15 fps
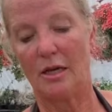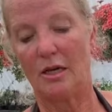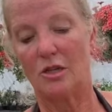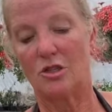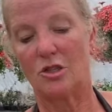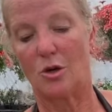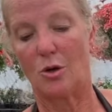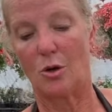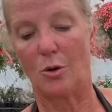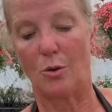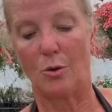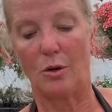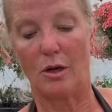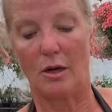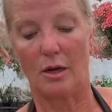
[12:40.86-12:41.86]

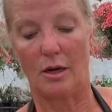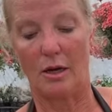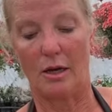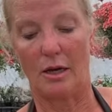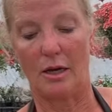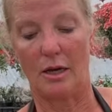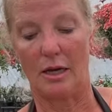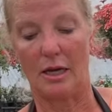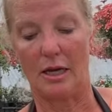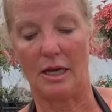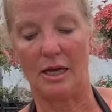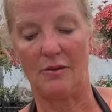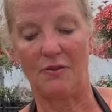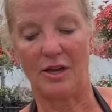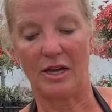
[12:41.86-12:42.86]
So
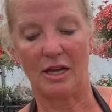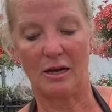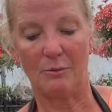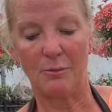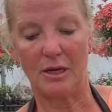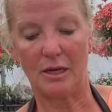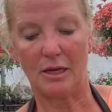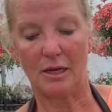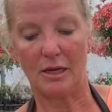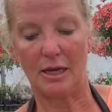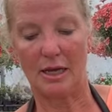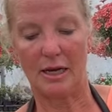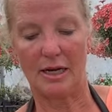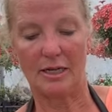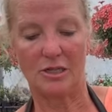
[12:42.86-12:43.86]
if I come in
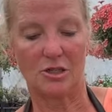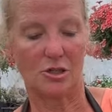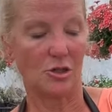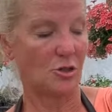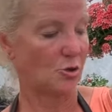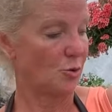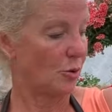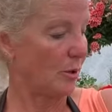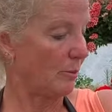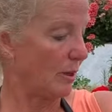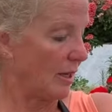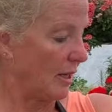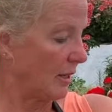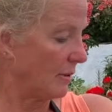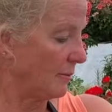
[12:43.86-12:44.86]
and I start
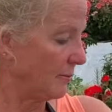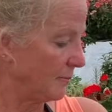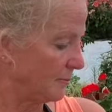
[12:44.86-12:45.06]
trimming,